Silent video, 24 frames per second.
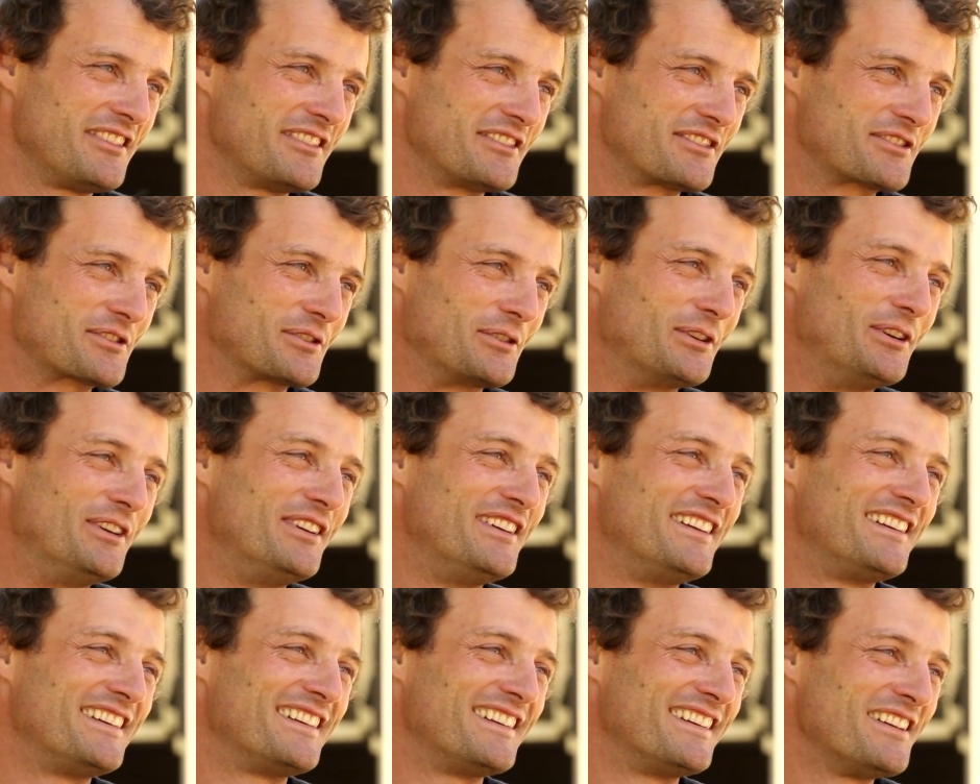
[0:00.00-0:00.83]
So
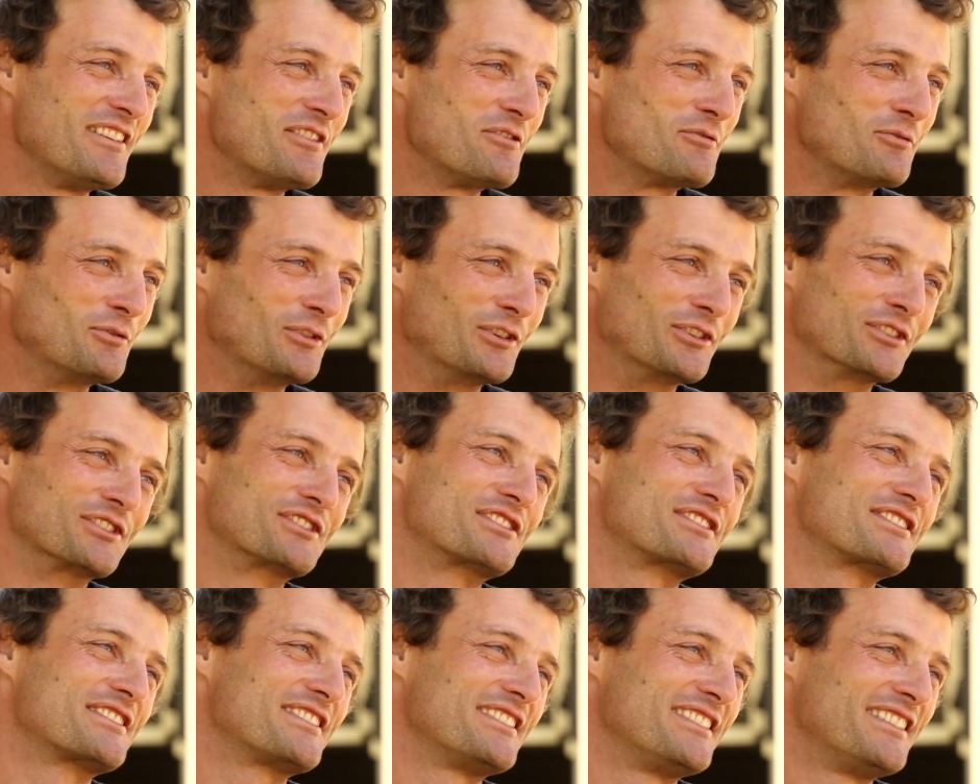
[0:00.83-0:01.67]

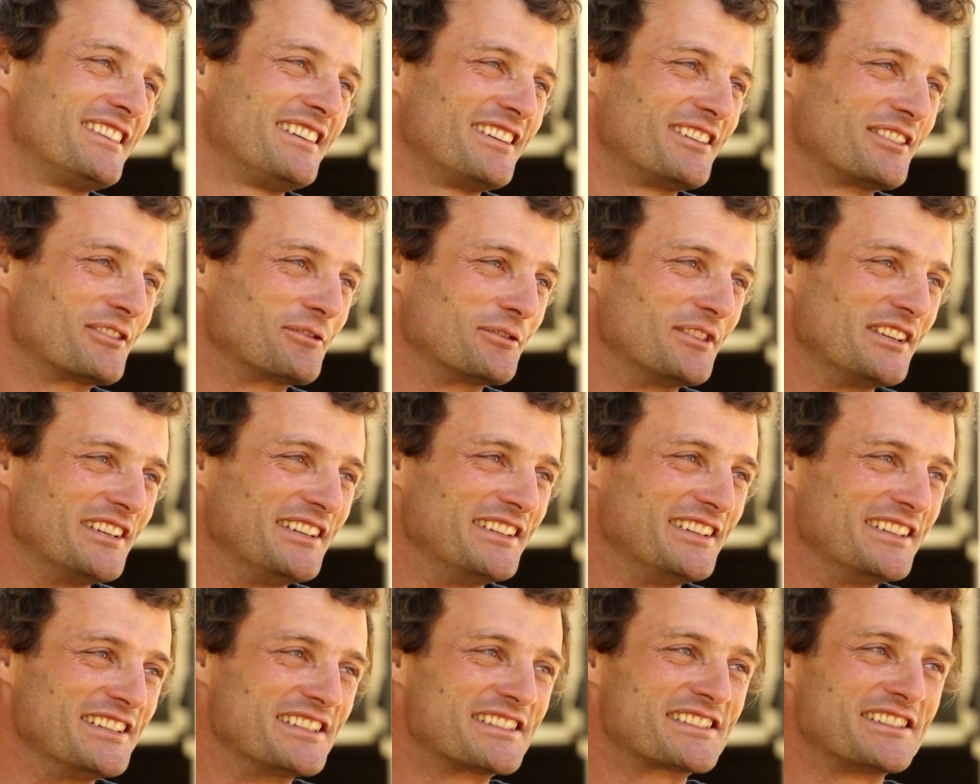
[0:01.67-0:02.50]
was
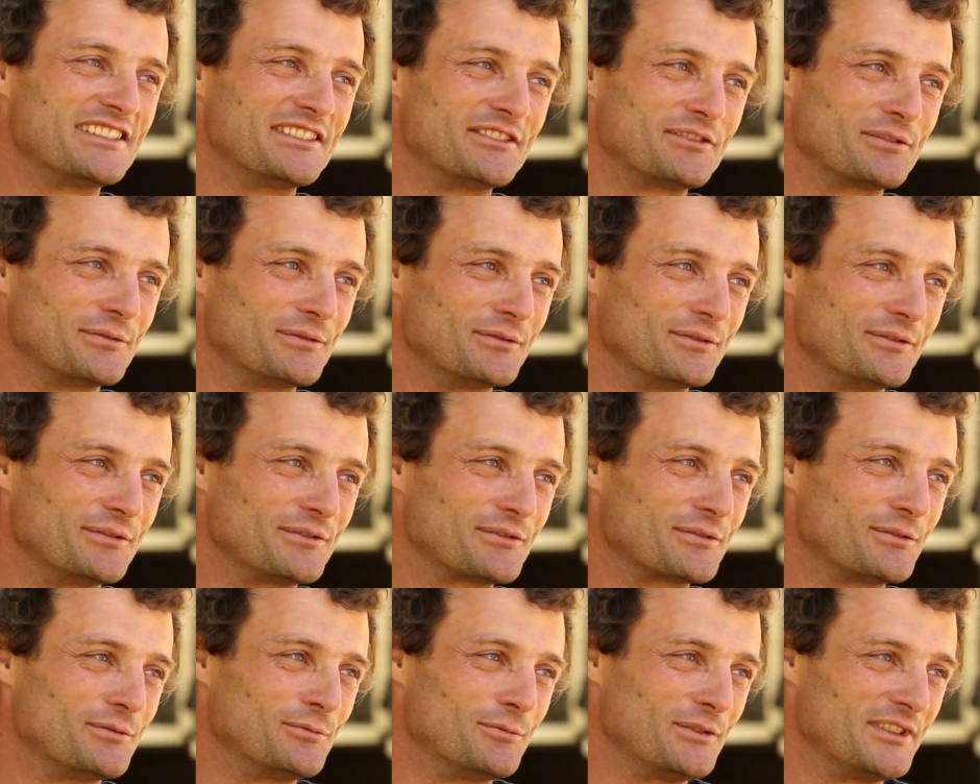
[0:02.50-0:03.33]
really easy
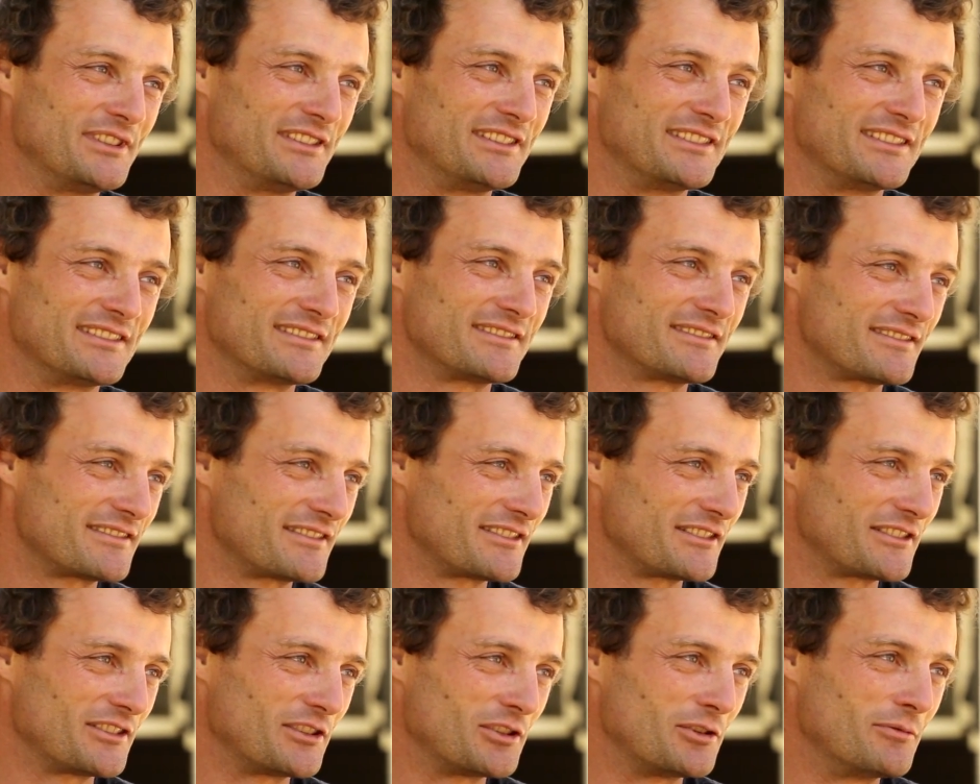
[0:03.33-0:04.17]
to win.
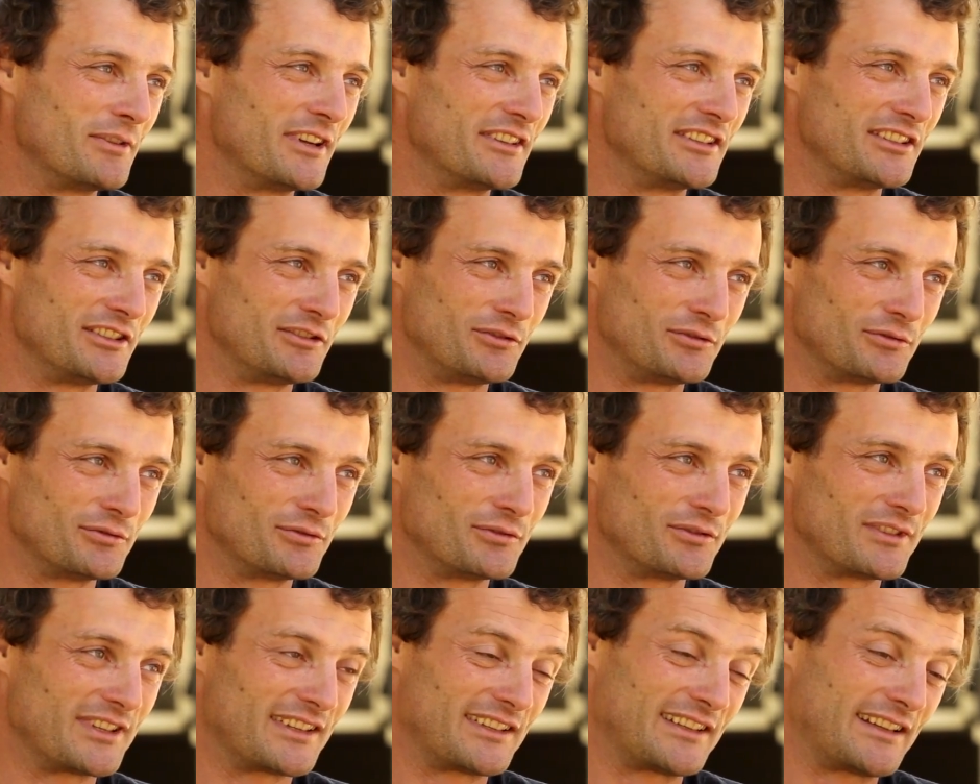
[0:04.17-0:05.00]
Nobody
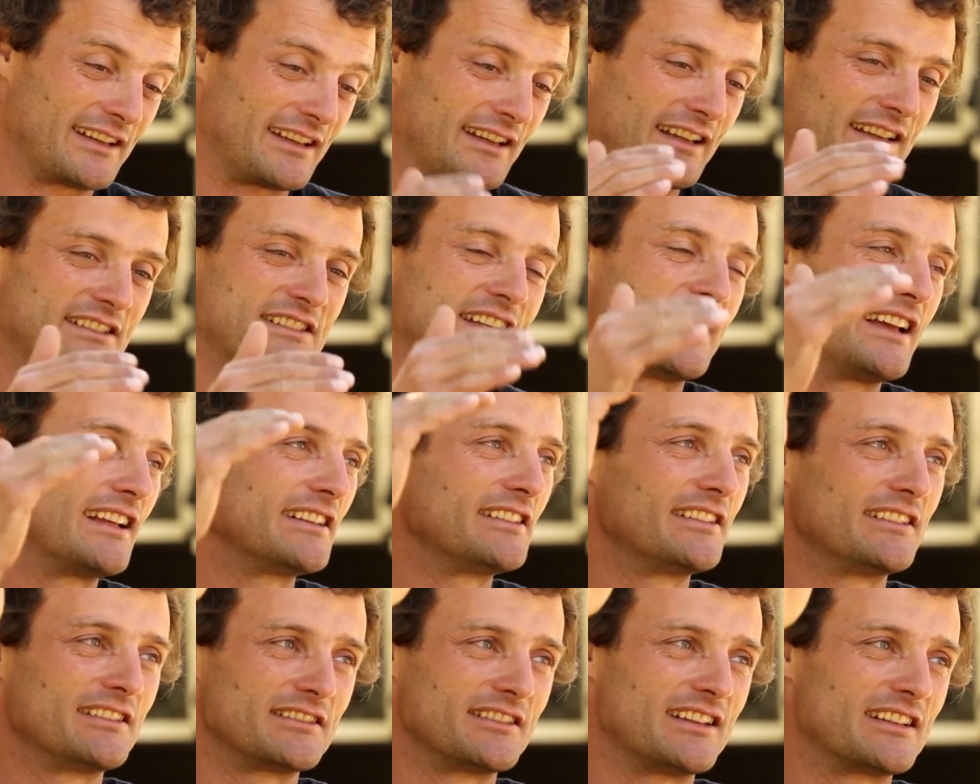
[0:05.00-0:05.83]
do, and SAT
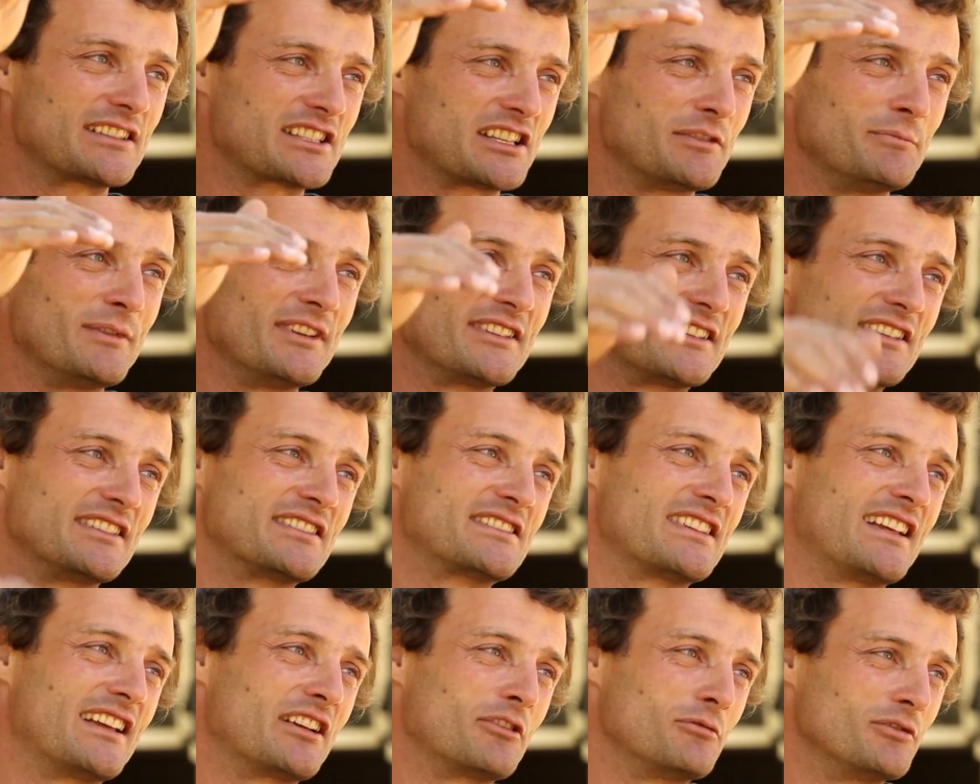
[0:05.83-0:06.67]
and asymmetric
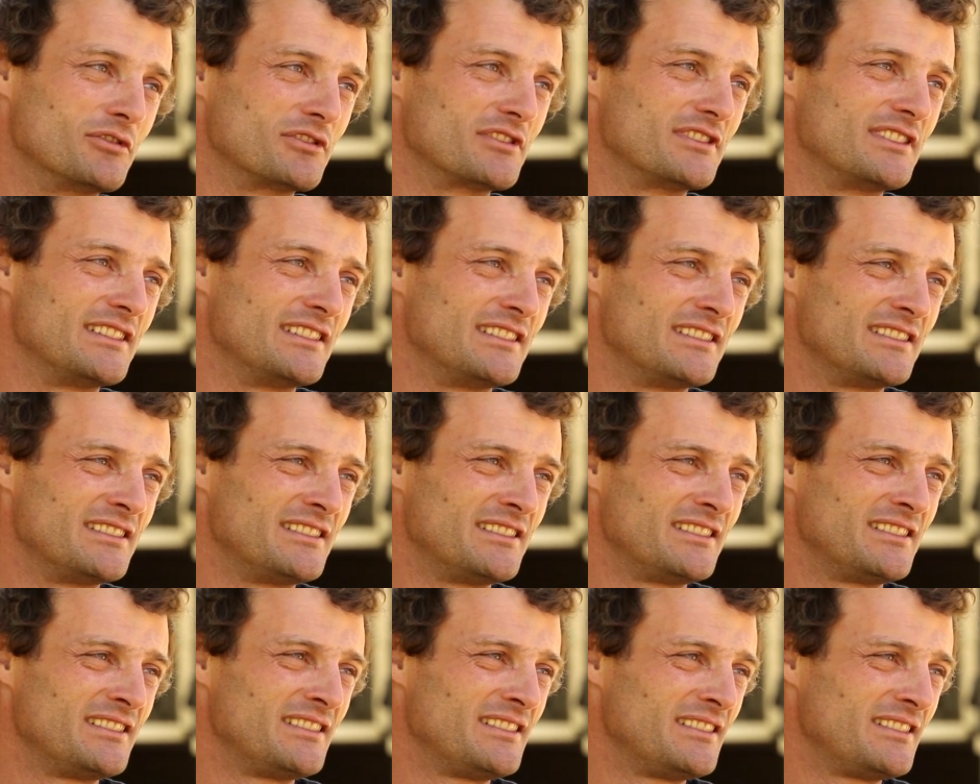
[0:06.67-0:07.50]
SAT was the
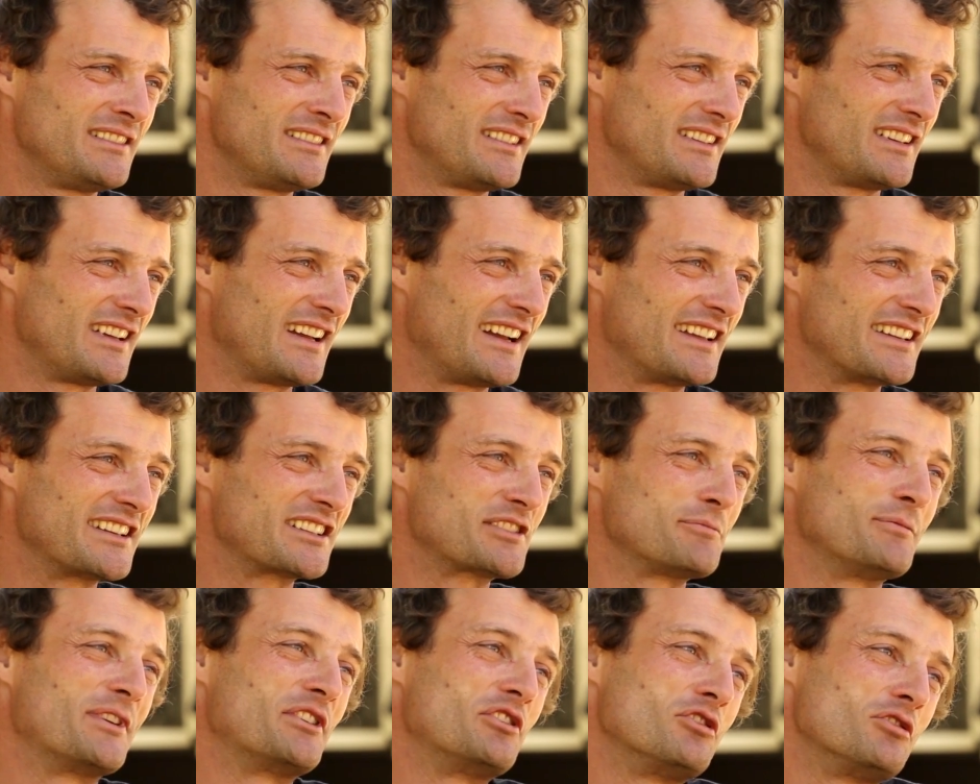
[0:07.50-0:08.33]

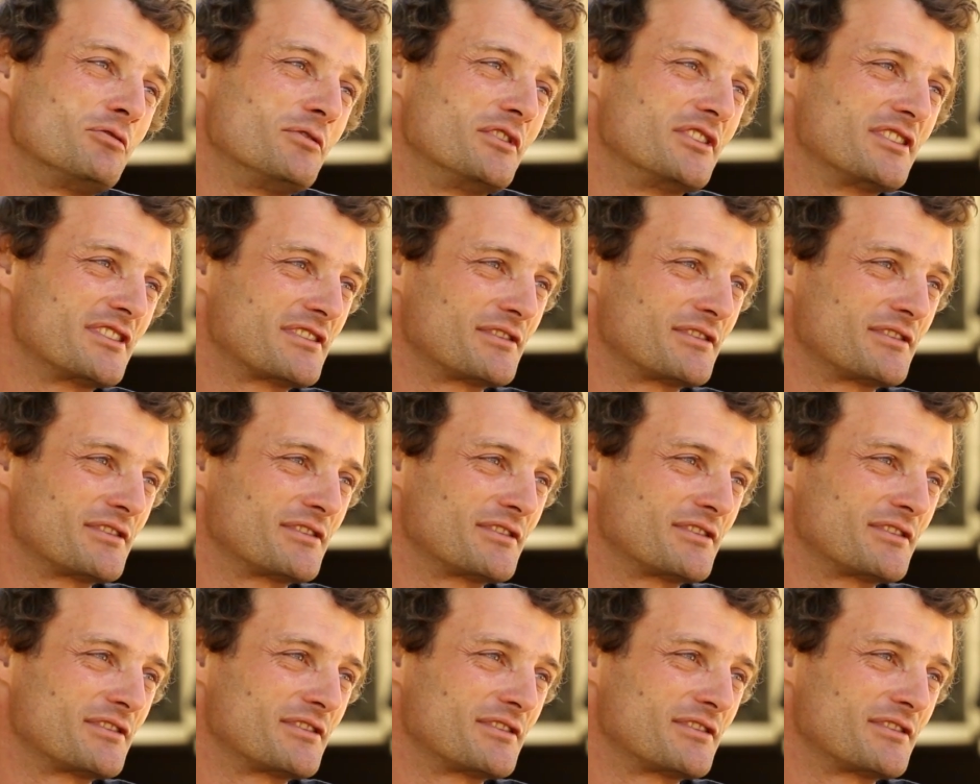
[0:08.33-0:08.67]
highest maneuver.